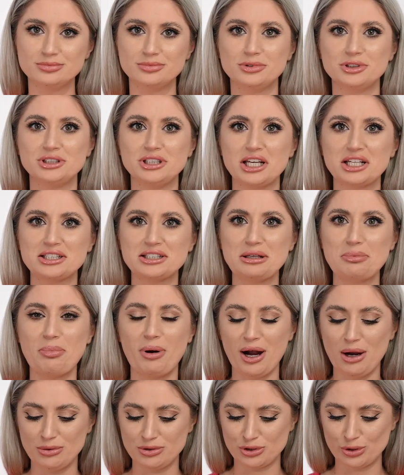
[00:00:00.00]
60
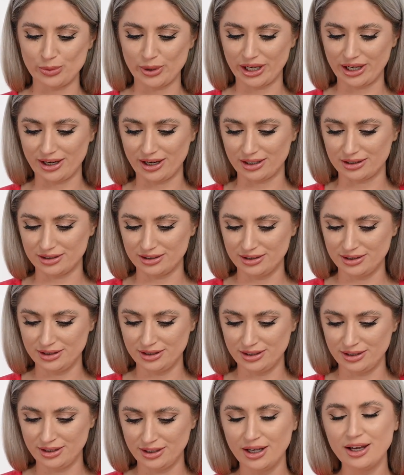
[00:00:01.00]
pounds, oh my god.
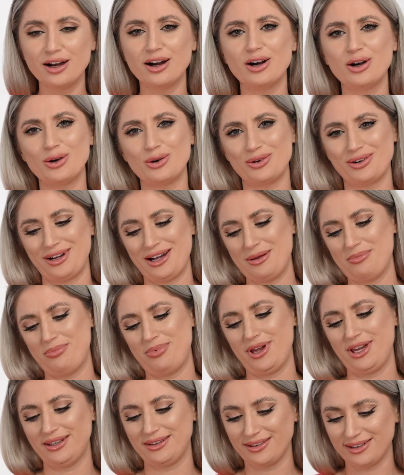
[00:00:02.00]
Oh, I
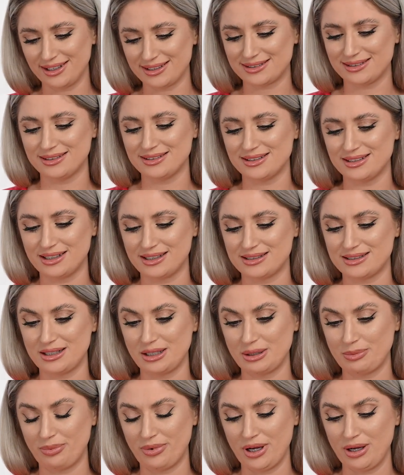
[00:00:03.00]
paid less than
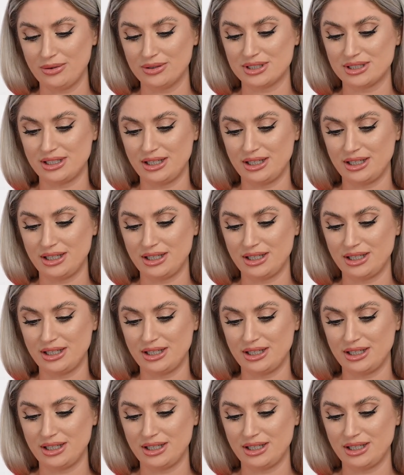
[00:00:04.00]
60 pounds.